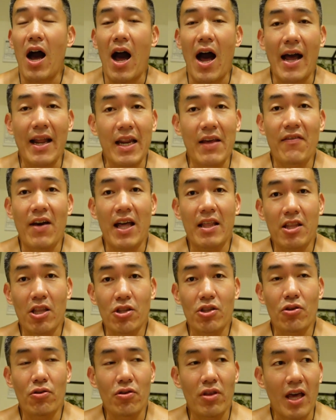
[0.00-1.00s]
I never had to
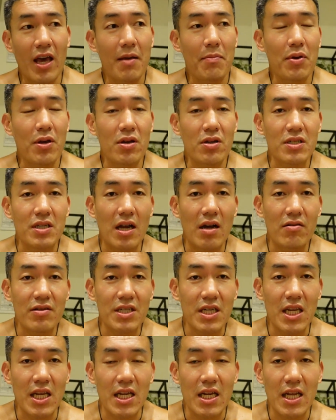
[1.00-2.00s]
do that because I
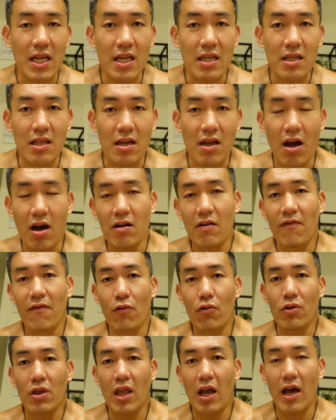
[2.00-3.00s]
was eating the
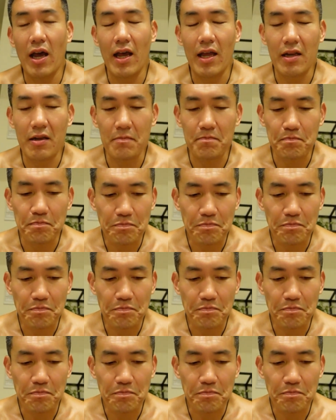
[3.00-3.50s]
carnivore diet